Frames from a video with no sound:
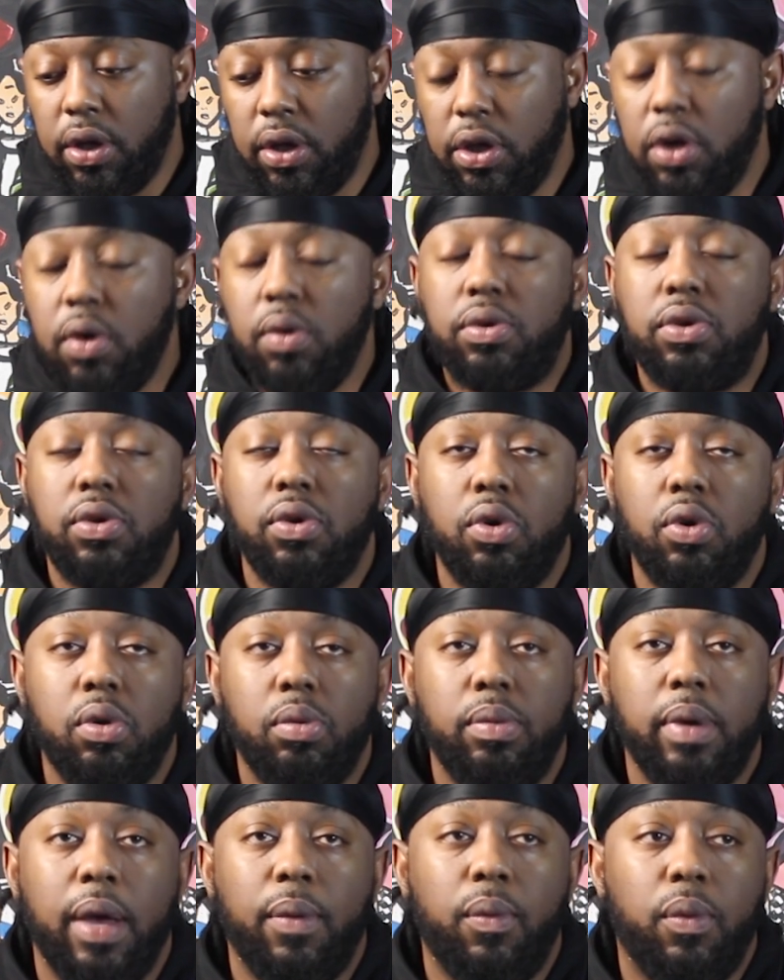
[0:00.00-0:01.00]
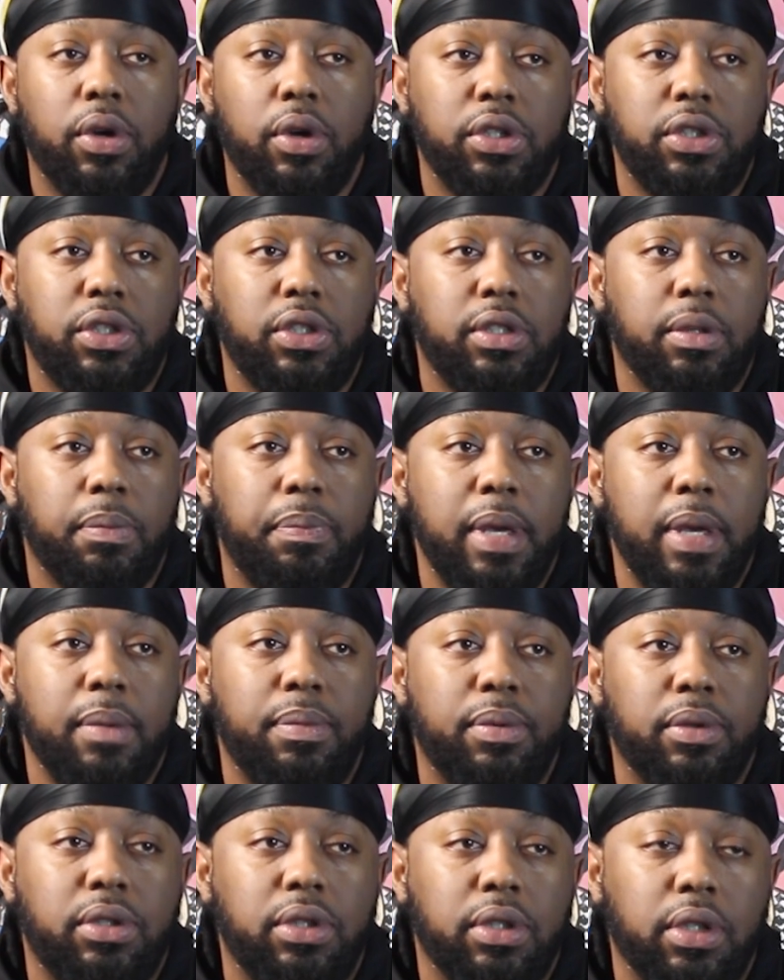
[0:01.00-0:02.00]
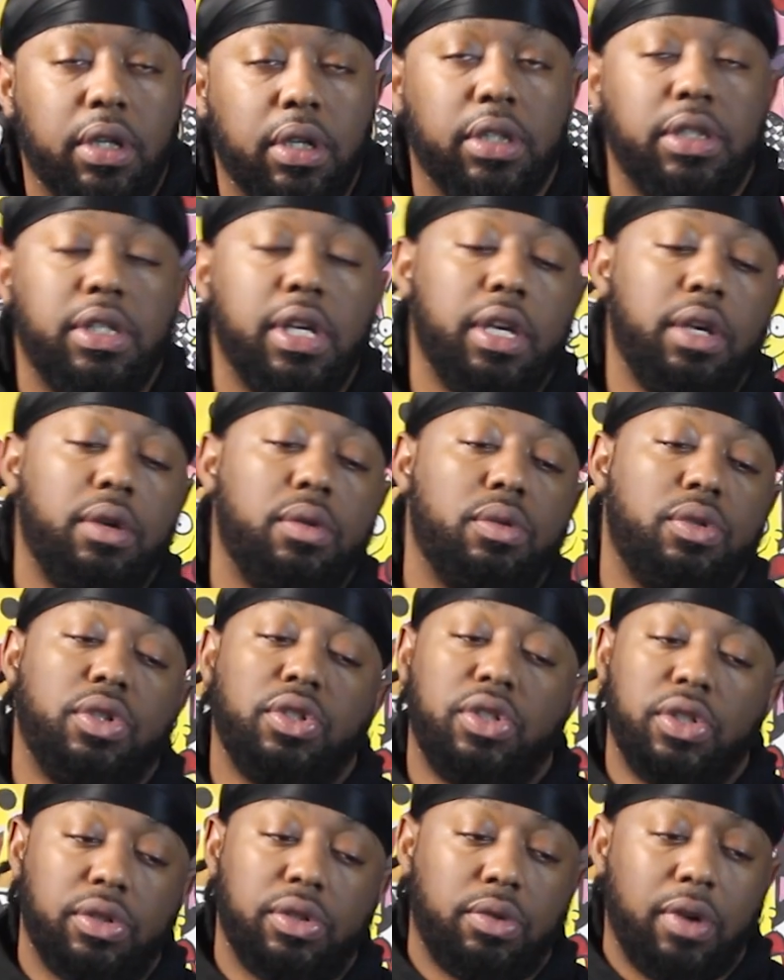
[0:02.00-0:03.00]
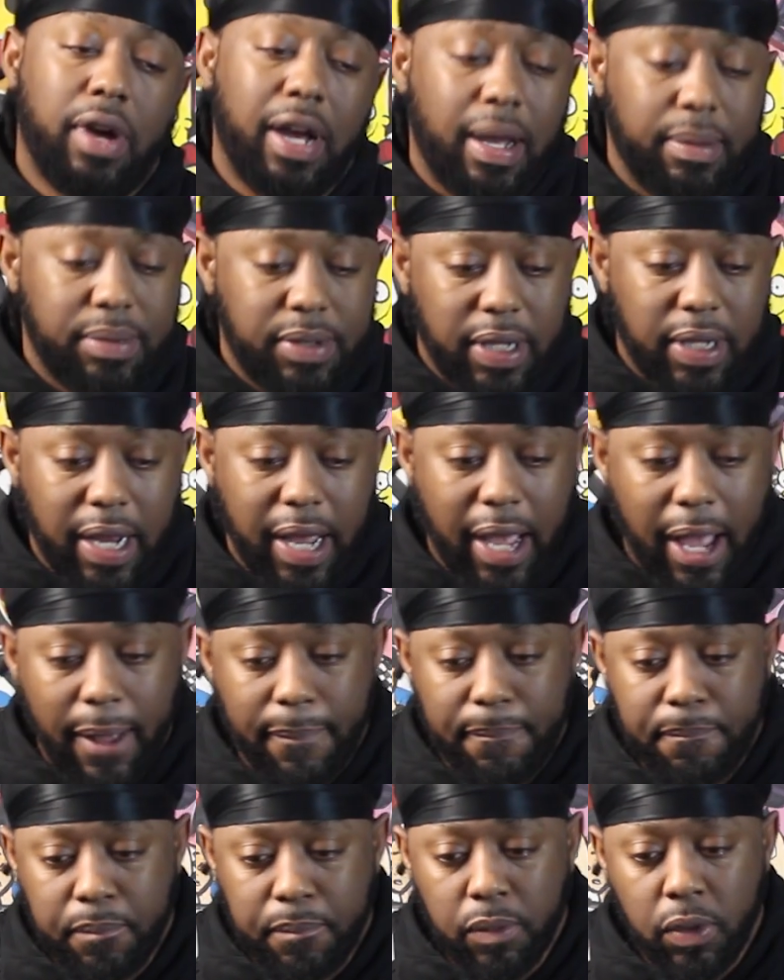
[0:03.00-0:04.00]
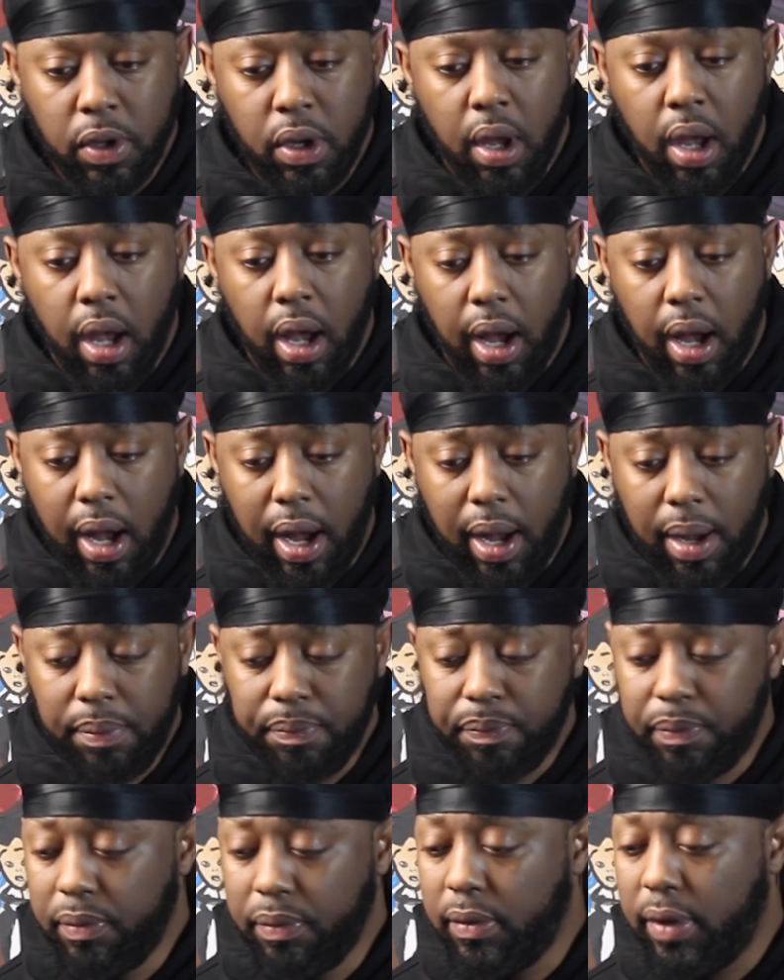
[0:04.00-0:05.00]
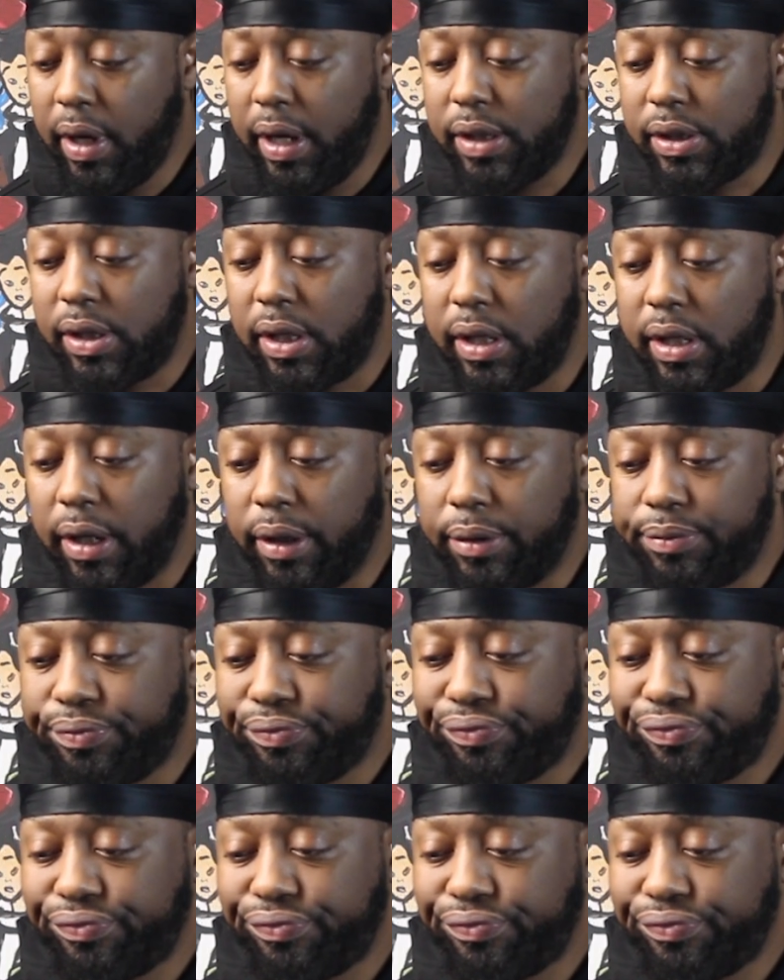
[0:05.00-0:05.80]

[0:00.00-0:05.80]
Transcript: YouTube and wants some people to continue to subscribe to the app. Um, here's the deal.